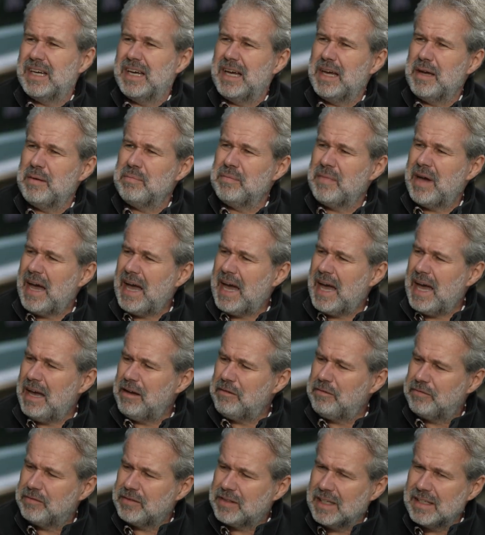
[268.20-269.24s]
um,
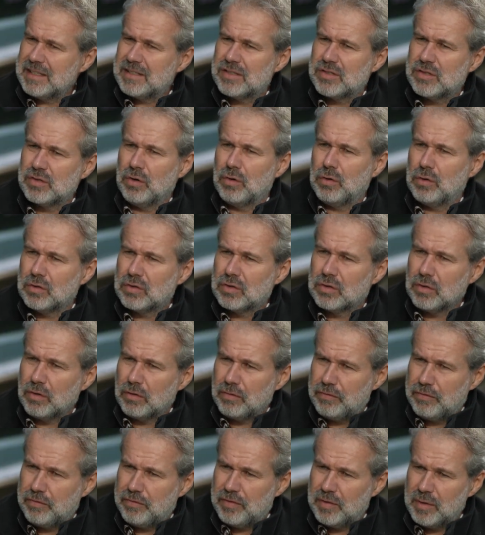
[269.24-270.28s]
have this sort
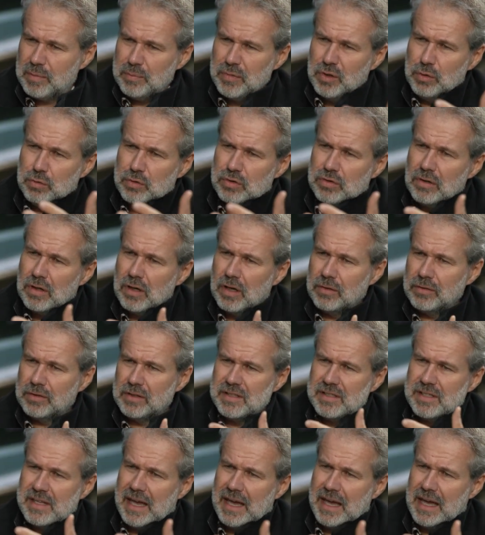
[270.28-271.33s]
of mutual
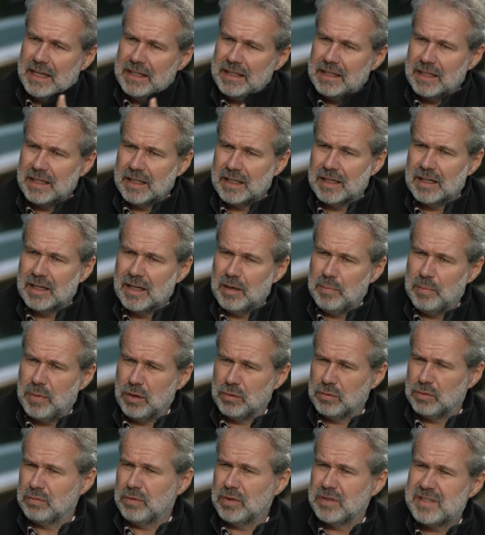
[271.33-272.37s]
understanding
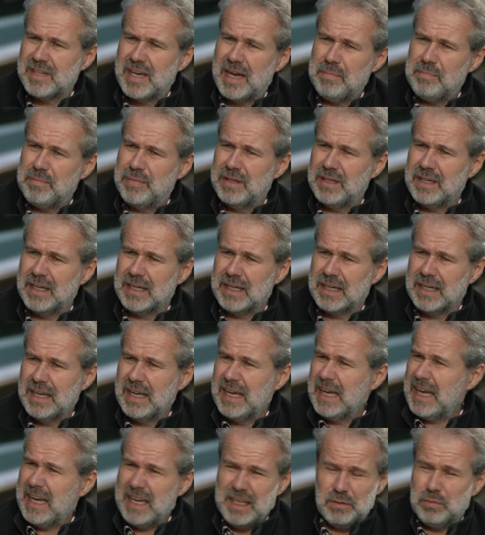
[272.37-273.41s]
about what's happening,
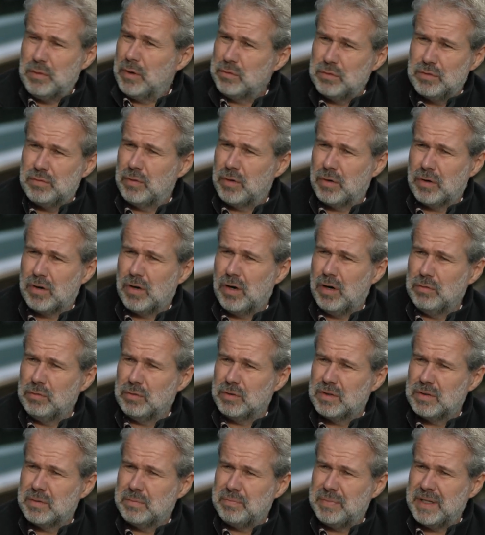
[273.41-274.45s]
it won't work
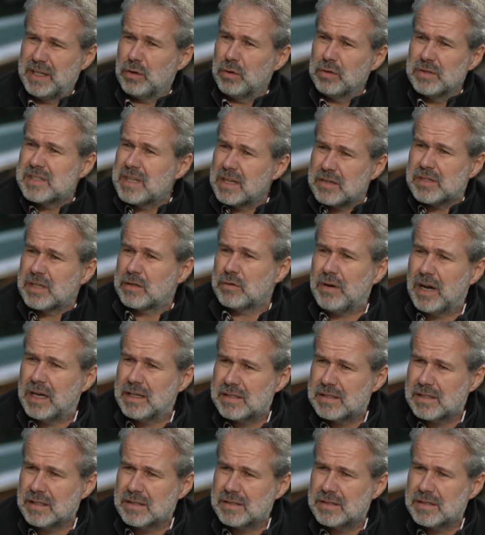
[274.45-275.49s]
out because there's a
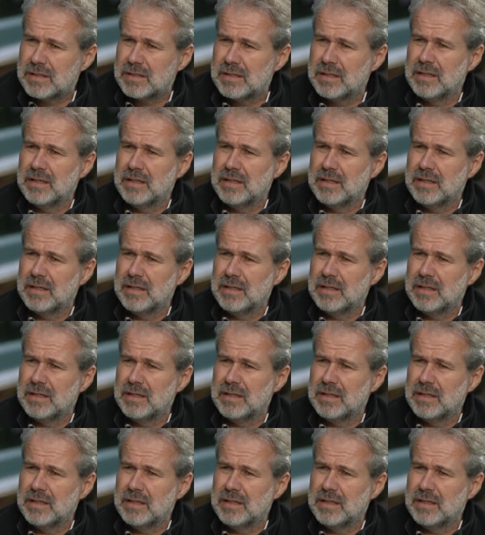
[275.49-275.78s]
crisis.